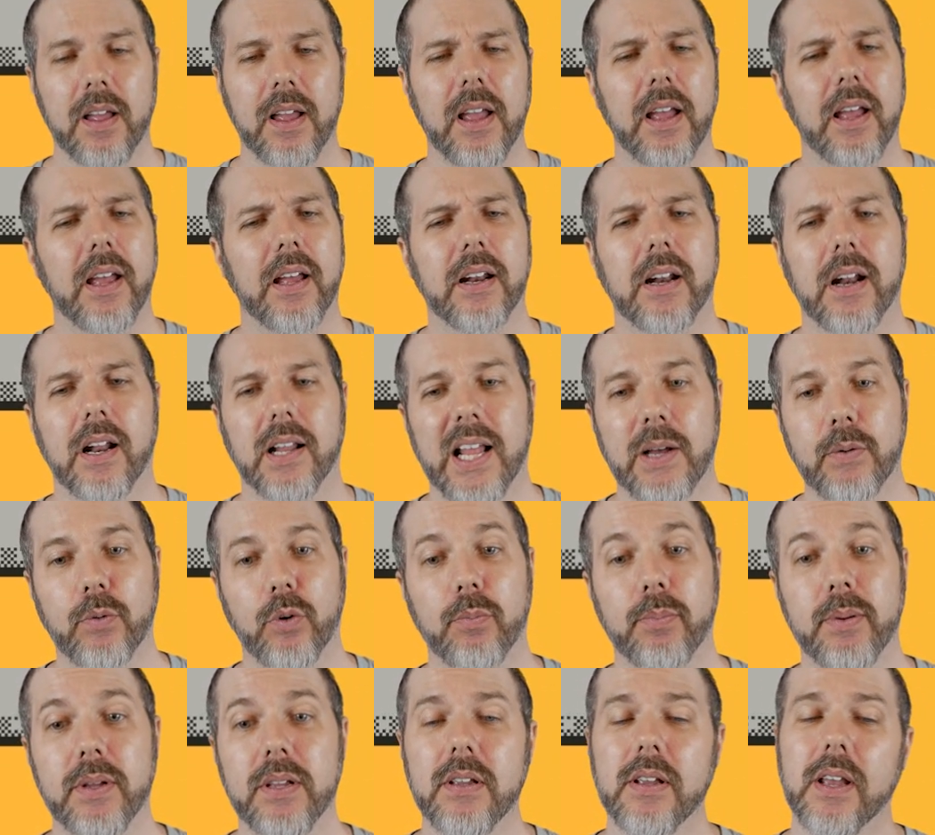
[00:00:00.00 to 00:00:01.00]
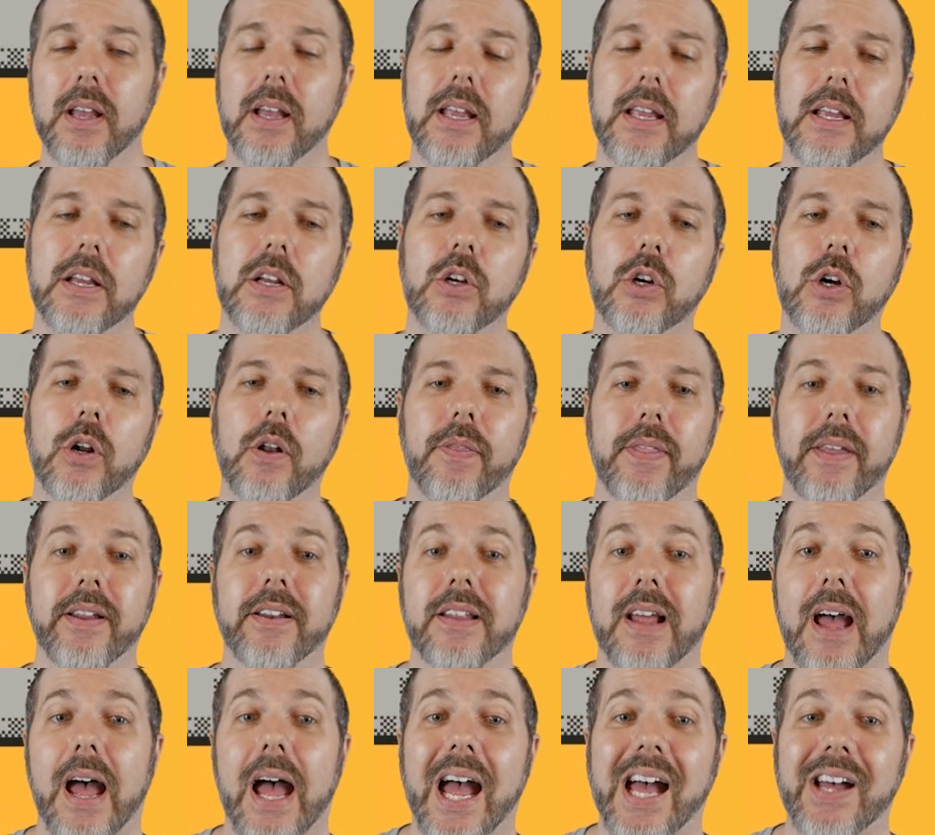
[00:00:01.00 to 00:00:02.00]
and that would be a good thing
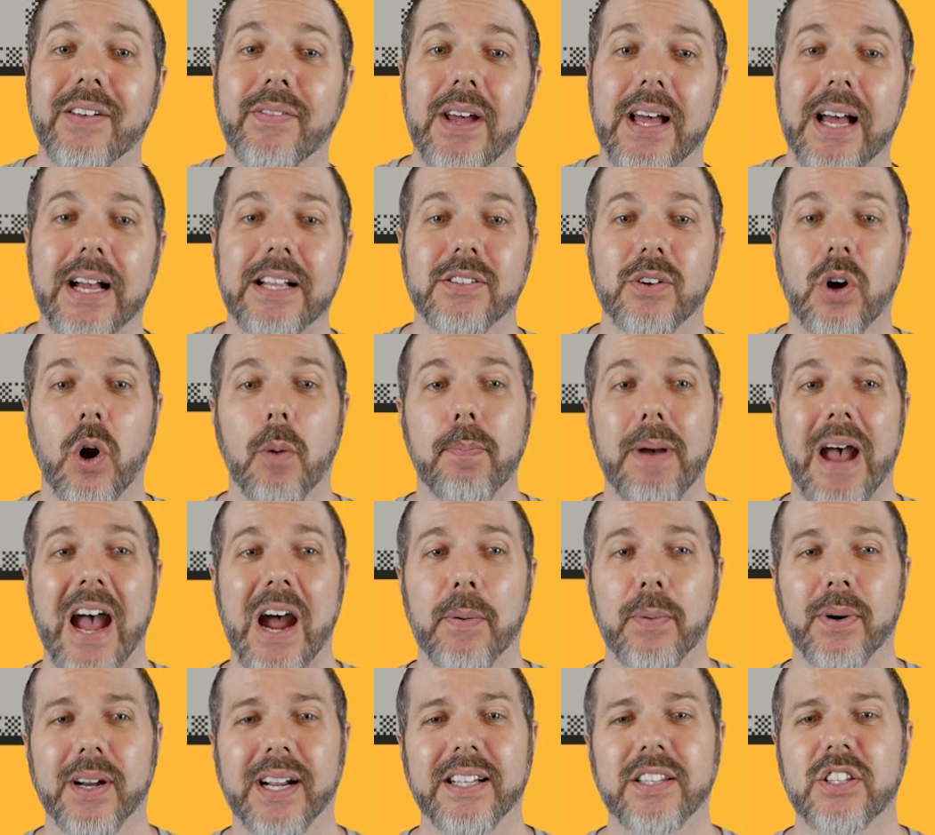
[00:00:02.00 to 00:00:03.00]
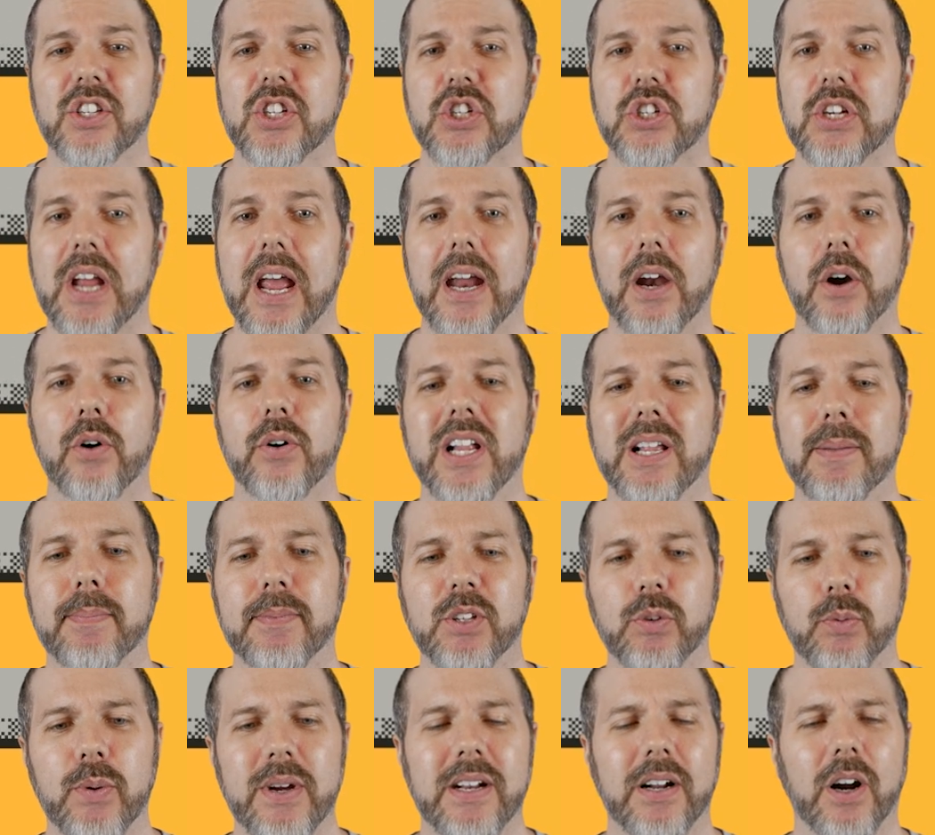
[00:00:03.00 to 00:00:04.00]
to have as our power gets shared in
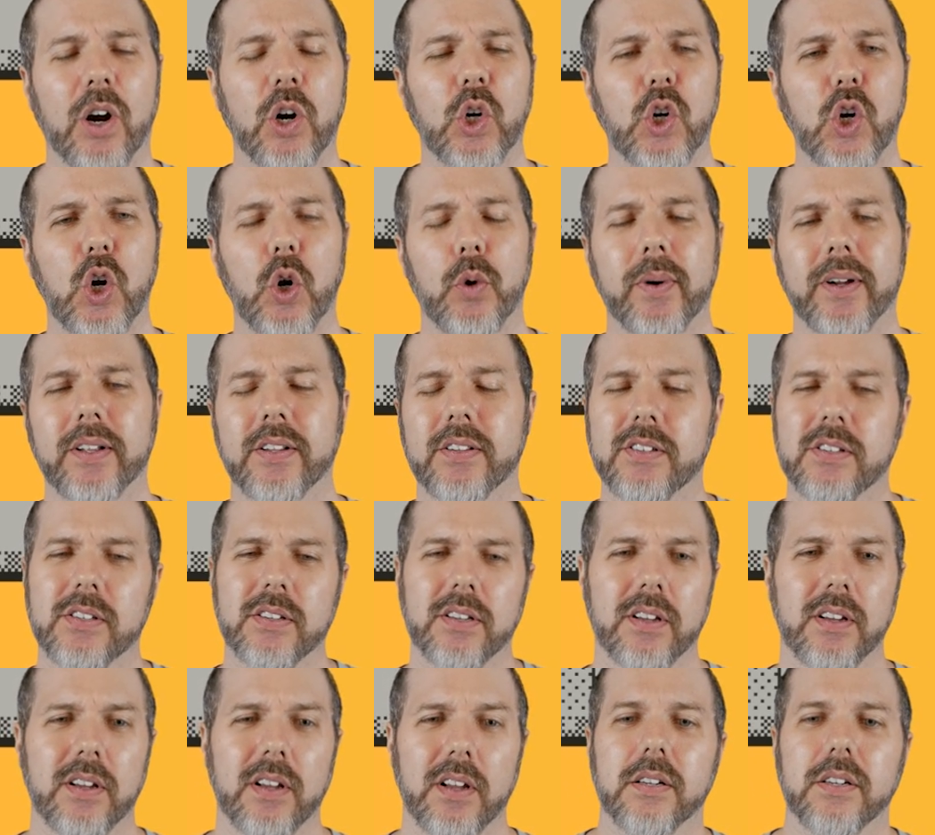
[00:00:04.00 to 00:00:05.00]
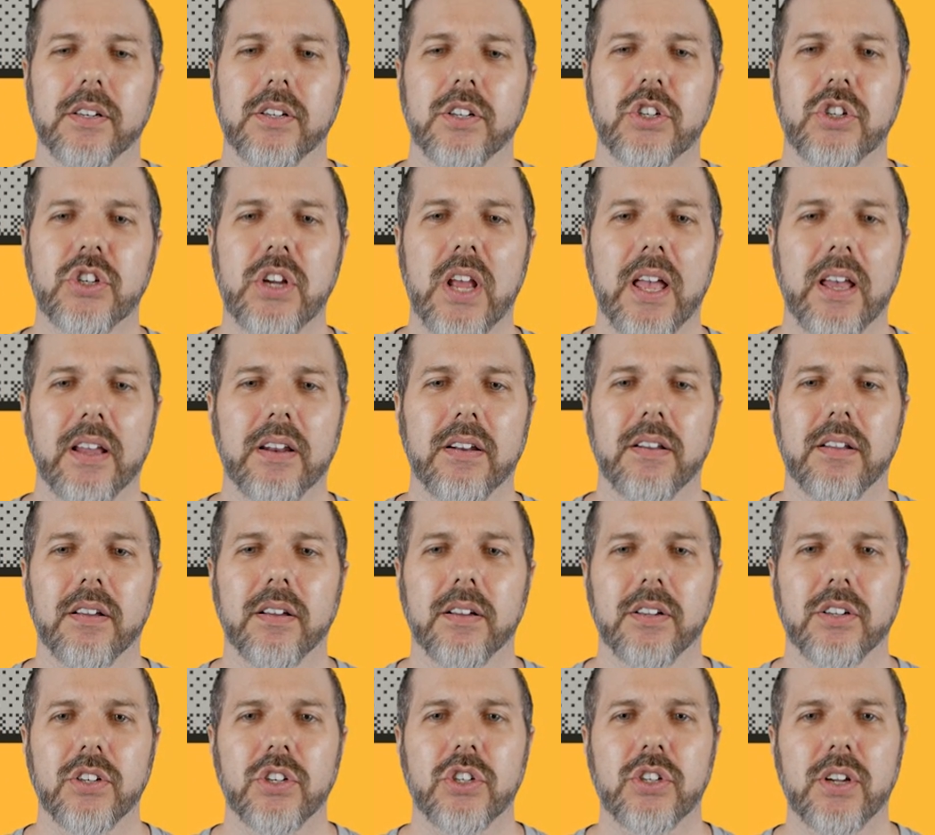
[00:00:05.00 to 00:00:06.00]
between our current shed,
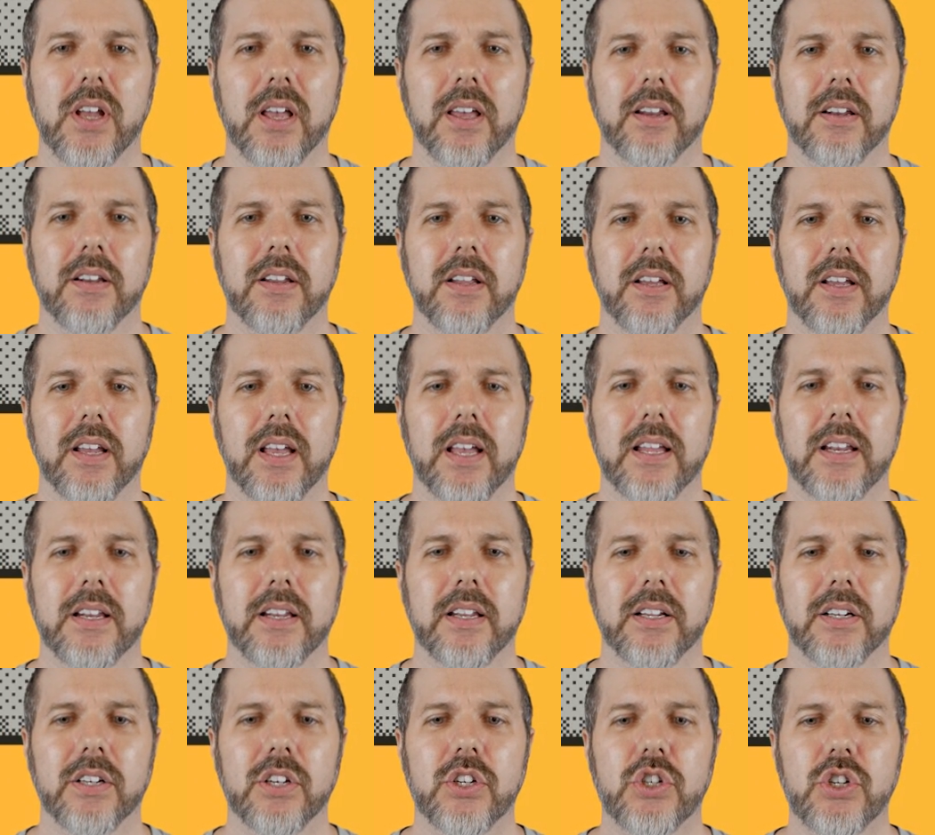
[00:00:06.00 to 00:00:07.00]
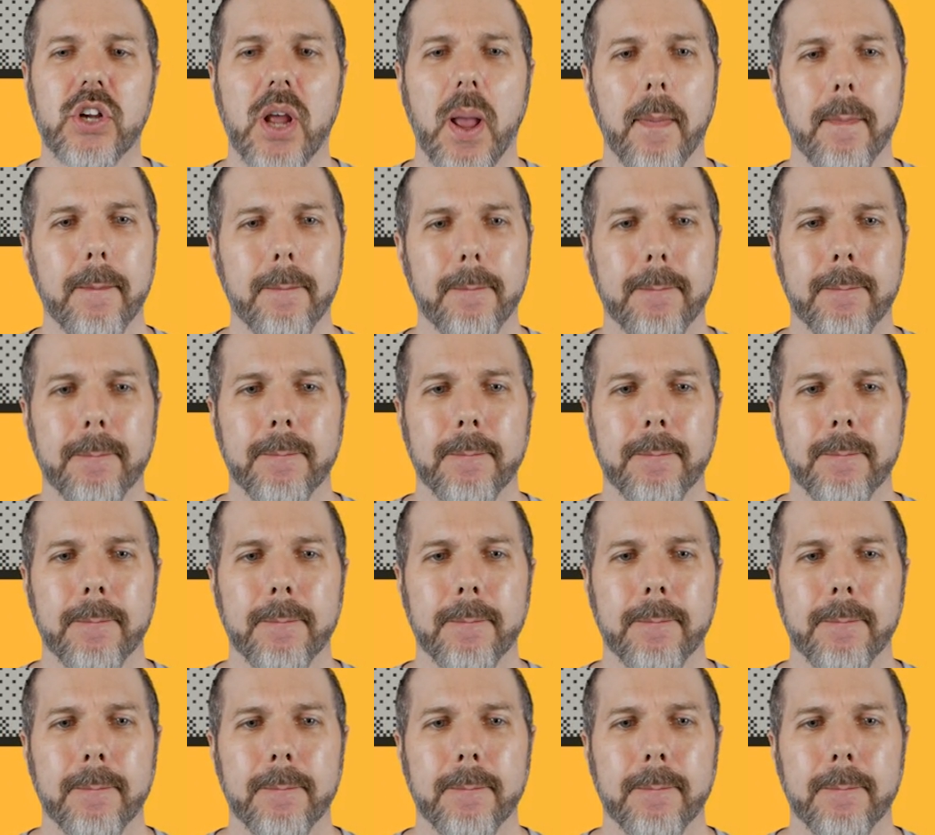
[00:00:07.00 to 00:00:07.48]
and gym.